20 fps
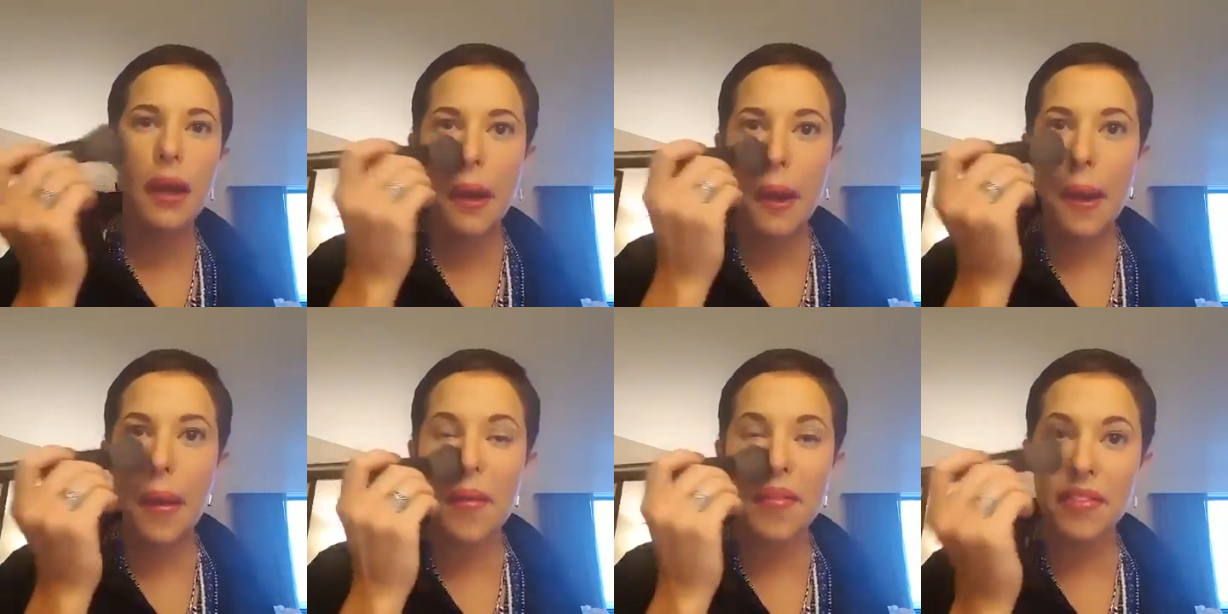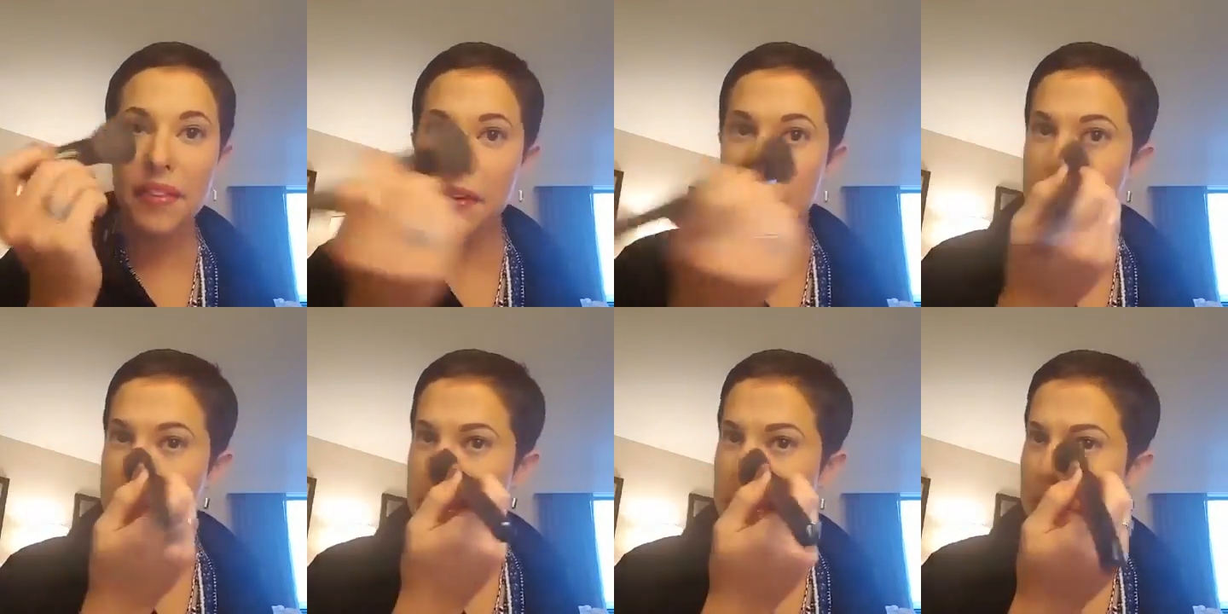
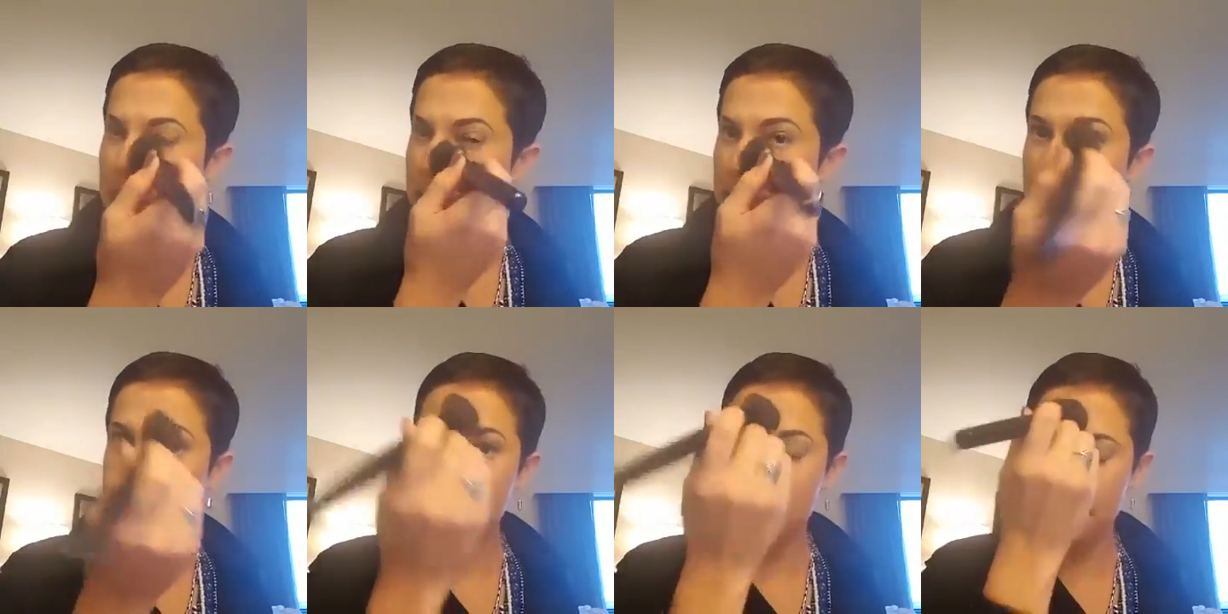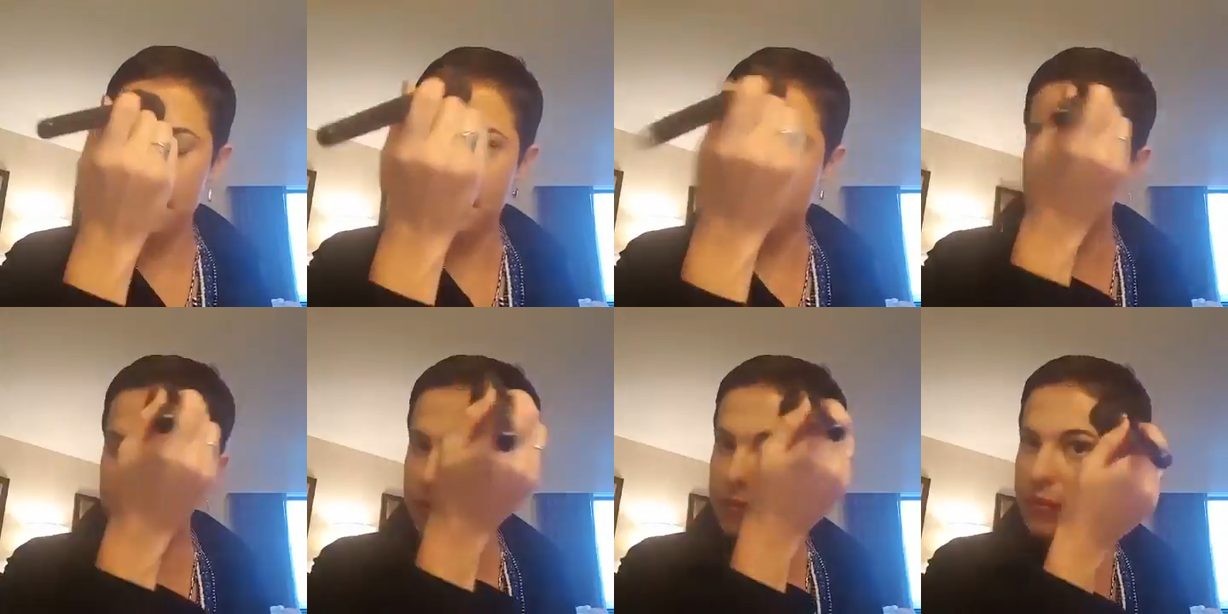Very deliberate.
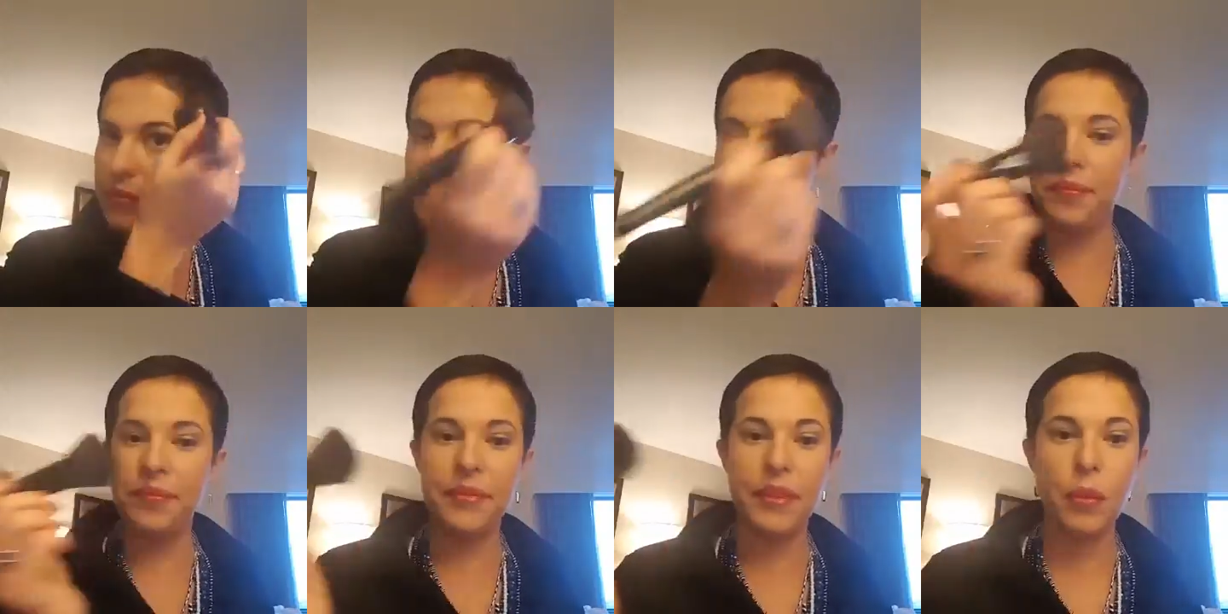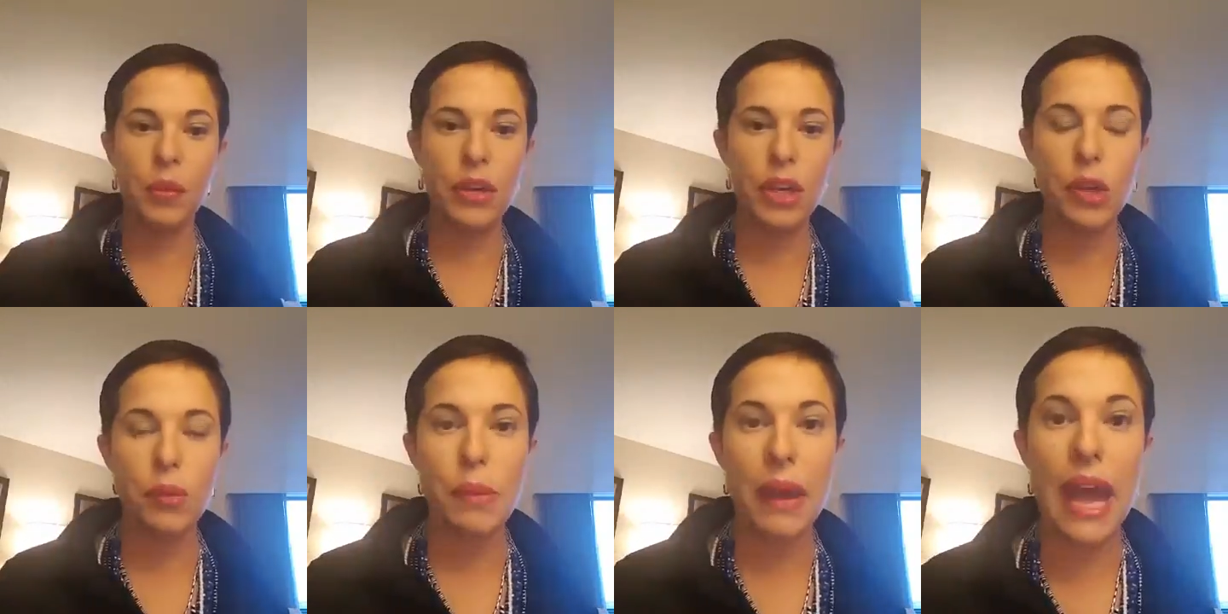
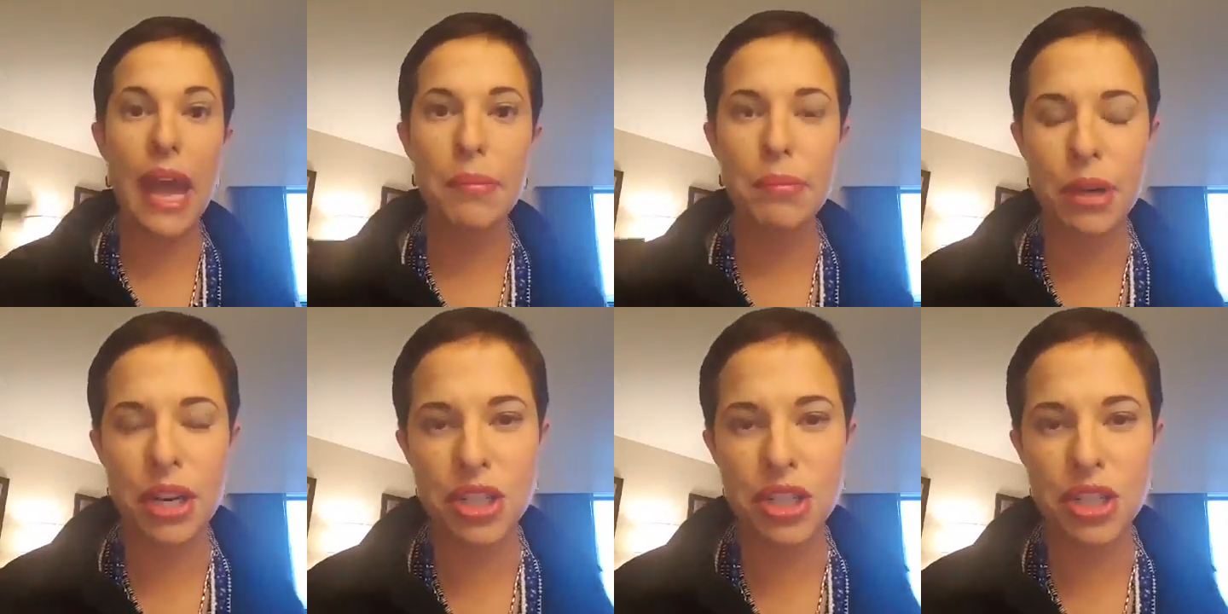When you pat,